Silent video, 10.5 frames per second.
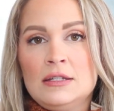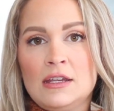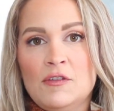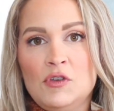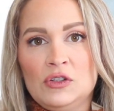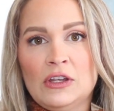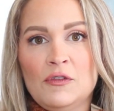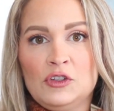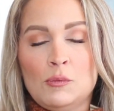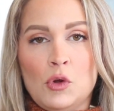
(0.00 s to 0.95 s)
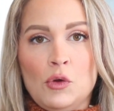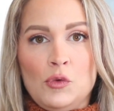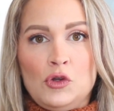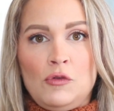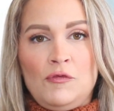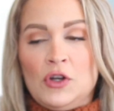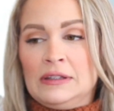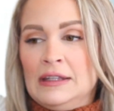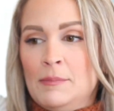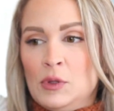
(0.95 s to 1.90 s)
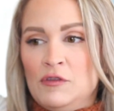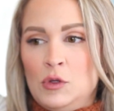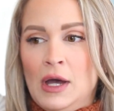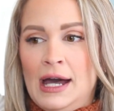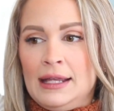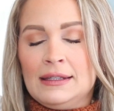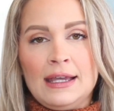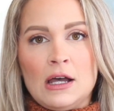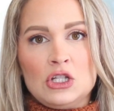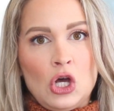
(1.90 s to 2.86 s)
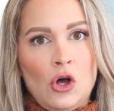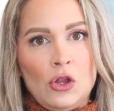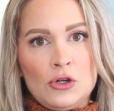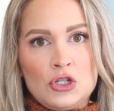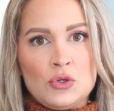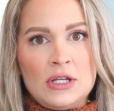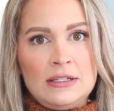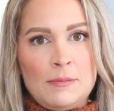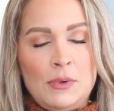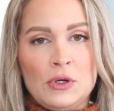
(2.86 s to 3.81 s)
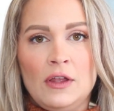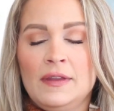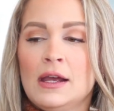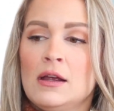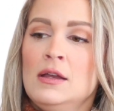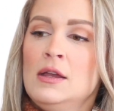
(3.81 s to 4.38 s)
to give yourself some more room. For example, if you had like a taller treat to put on there.